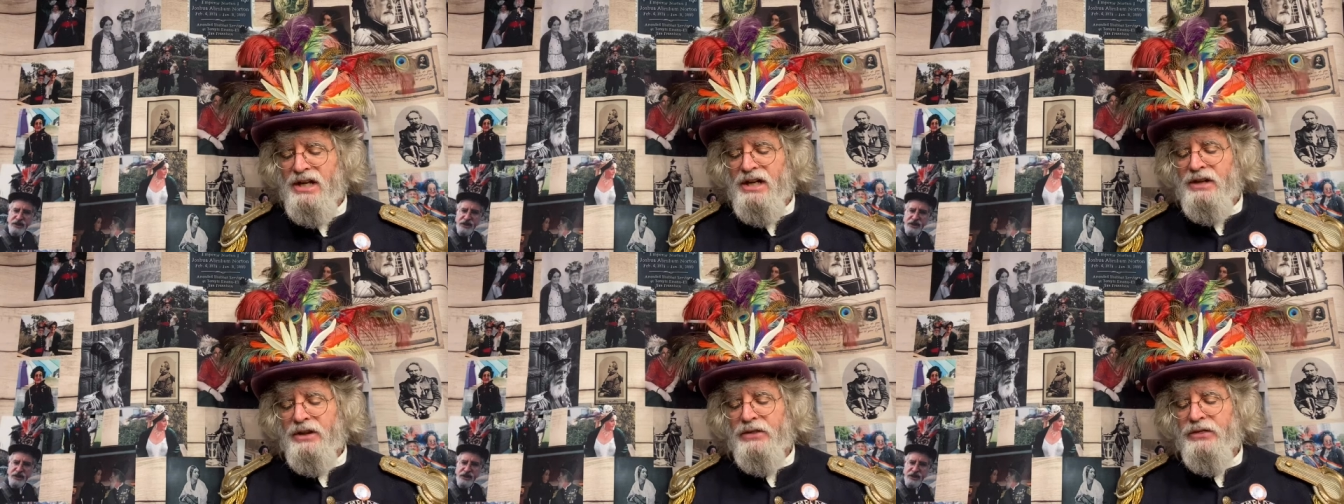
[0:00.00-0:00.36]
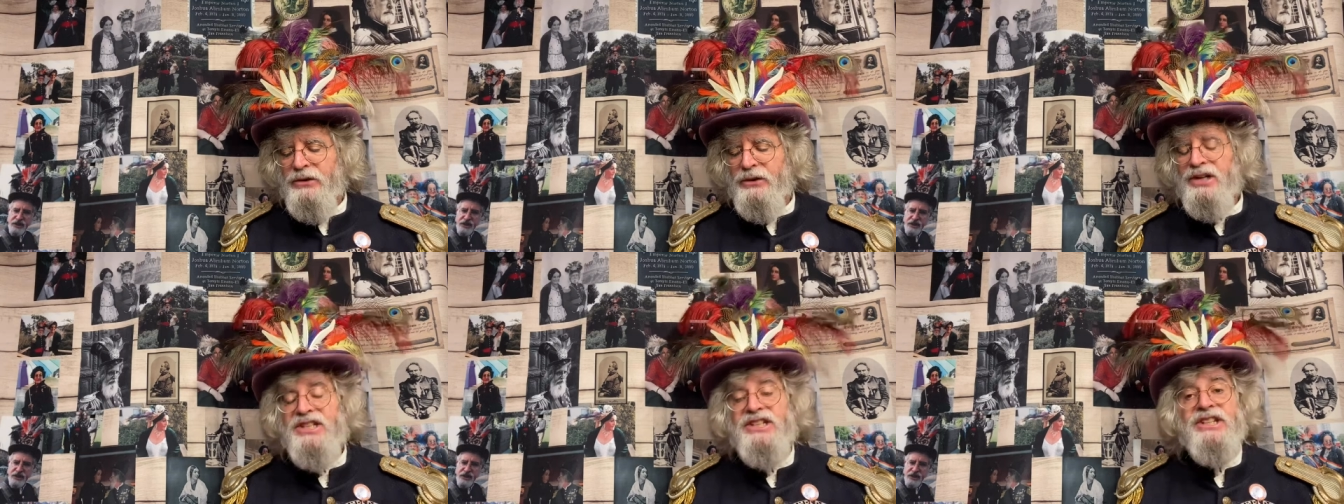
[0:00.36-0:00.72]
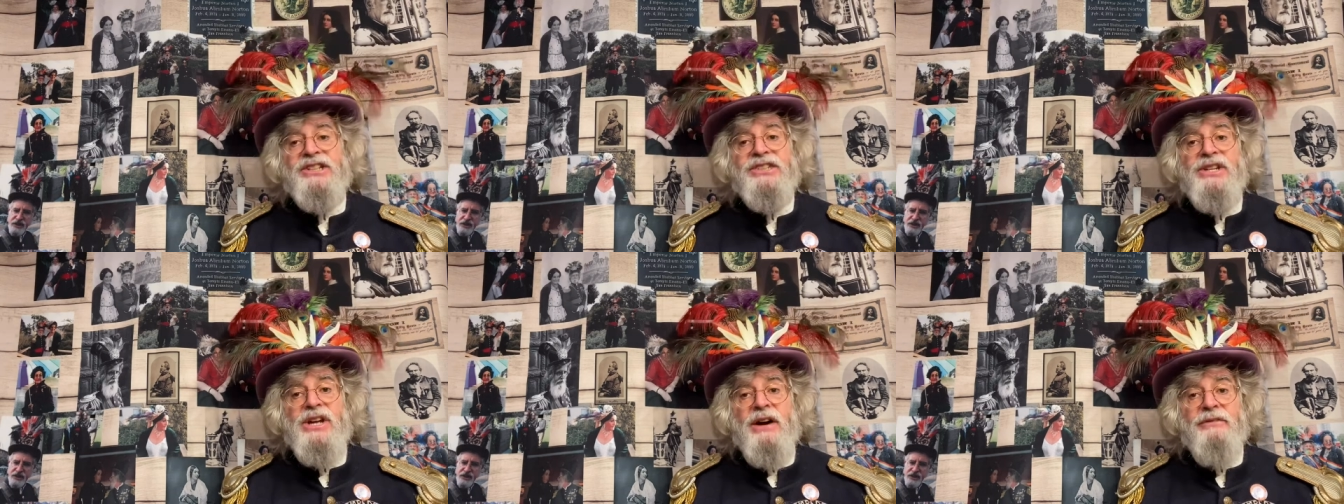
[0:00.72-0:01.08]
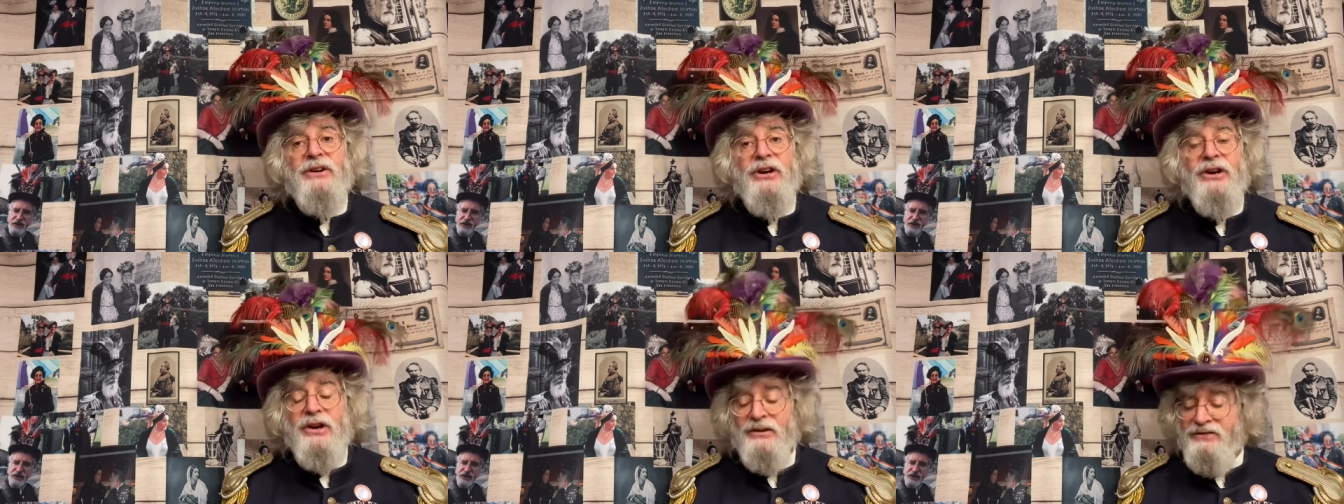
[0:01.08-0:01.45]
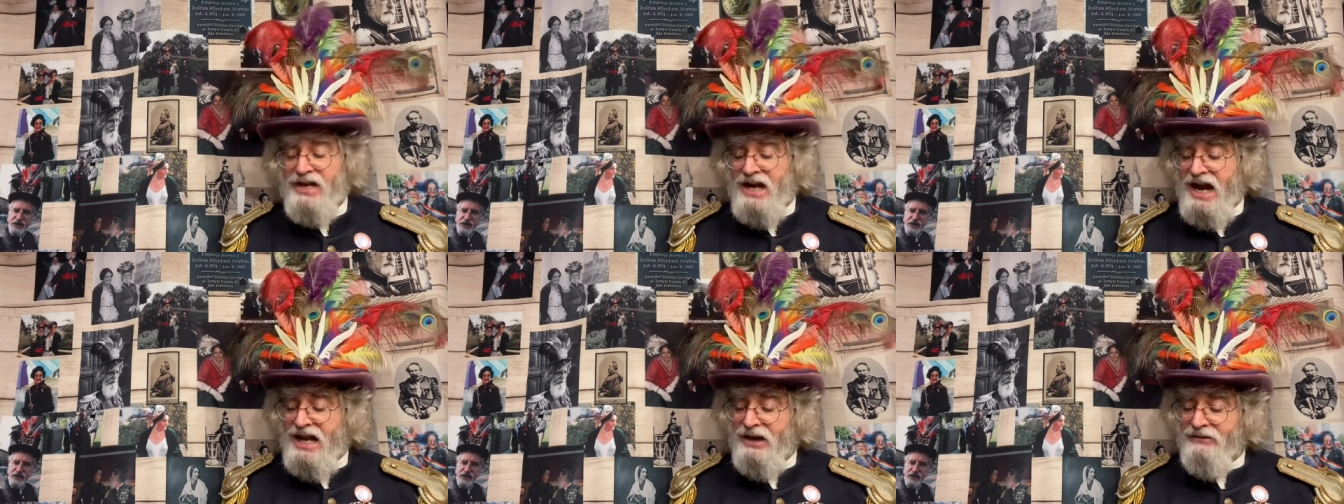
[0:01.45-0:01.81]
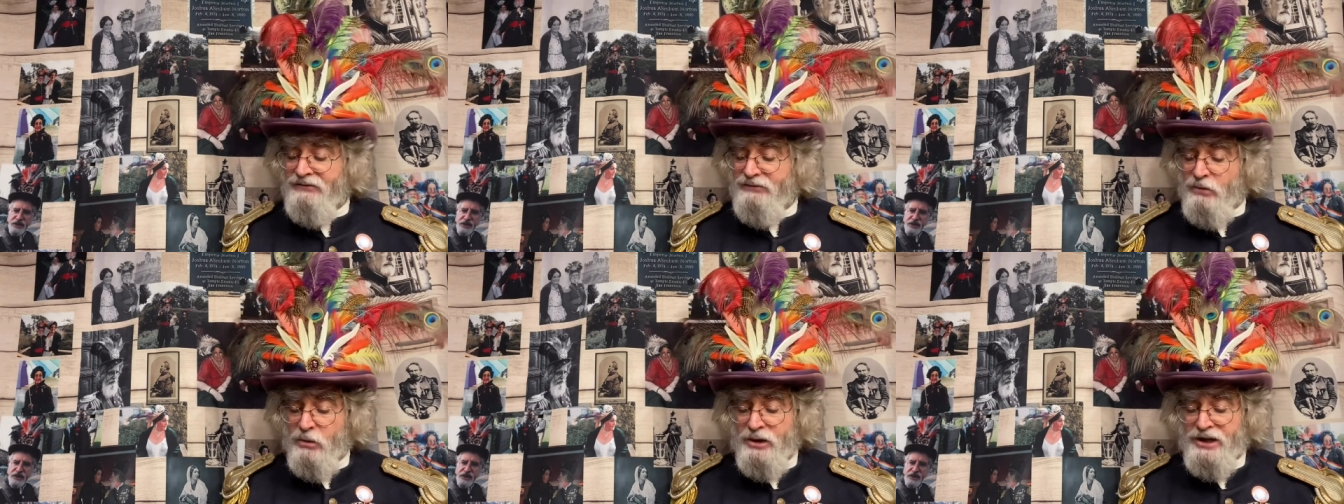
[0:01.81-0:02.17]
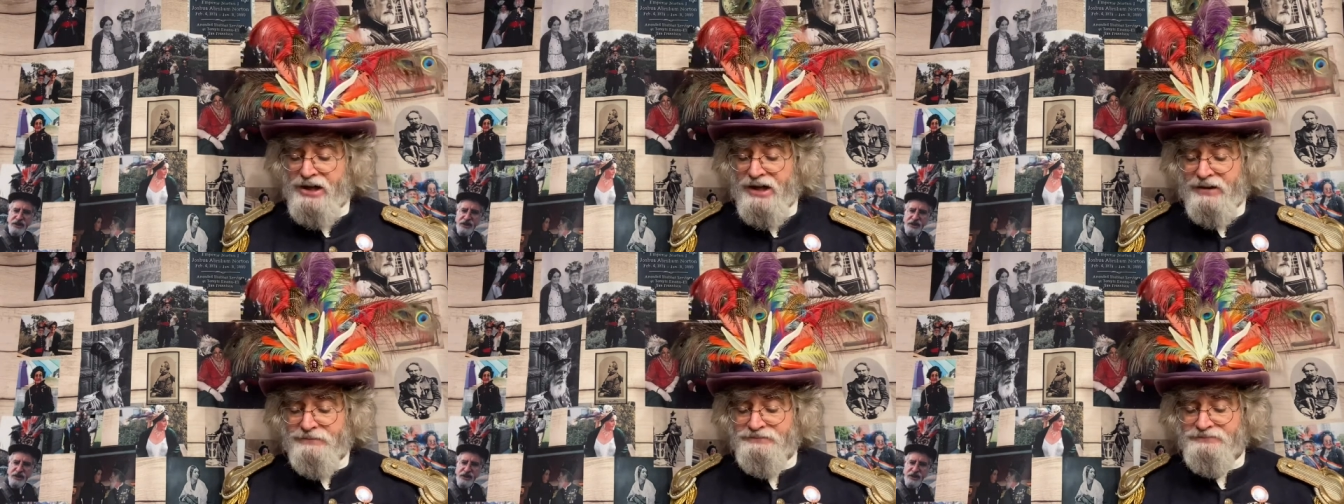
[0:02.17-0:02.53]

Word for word: the 36th governor of California.